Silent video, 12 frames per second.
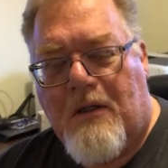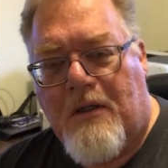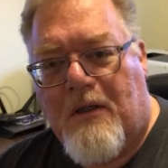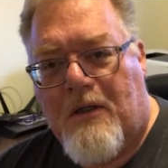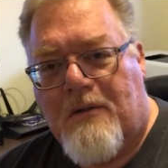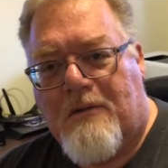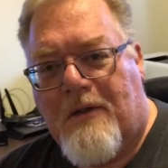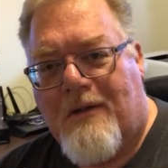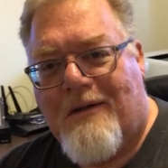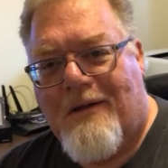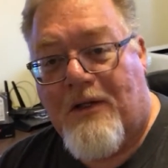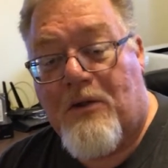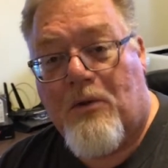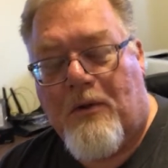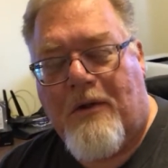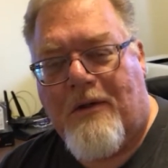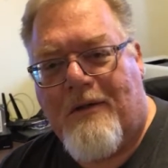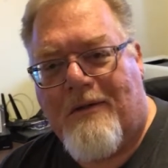you know,
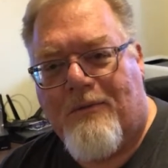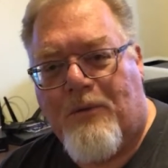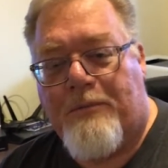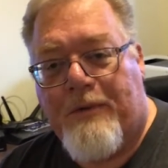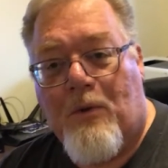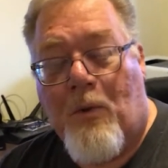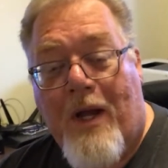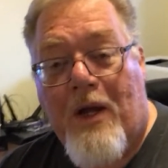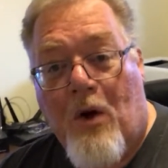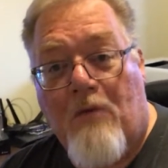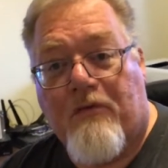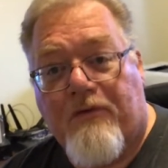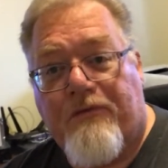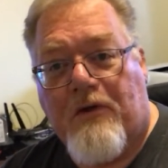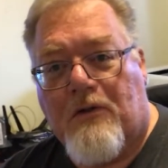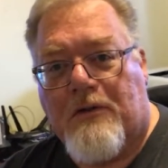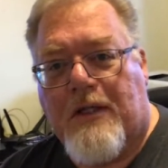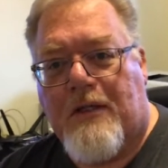it would be way
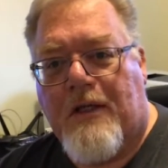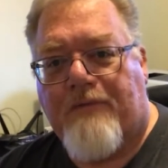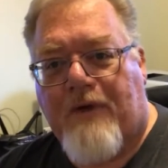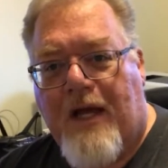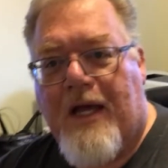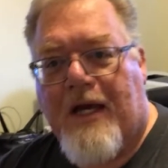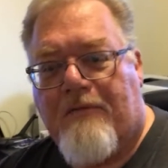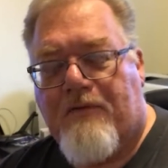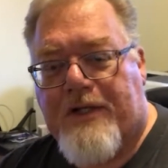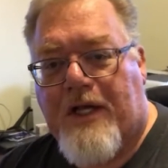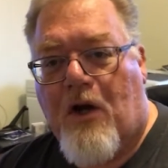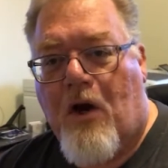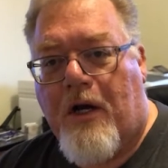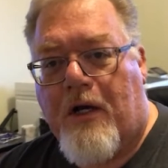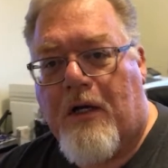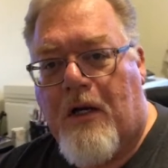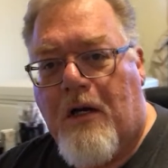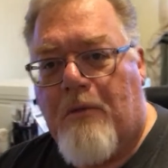overfilled if I had everything on
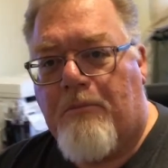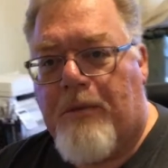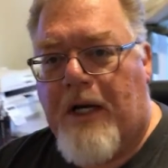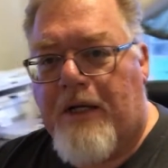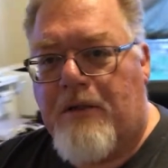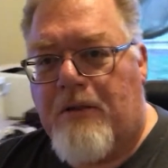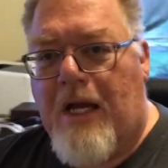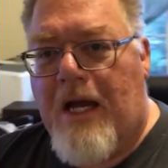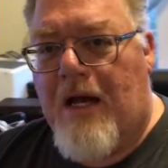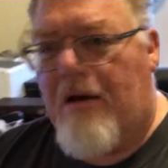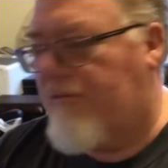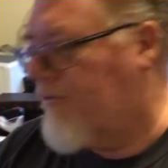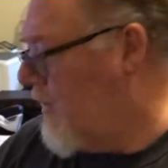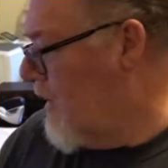it. But I do have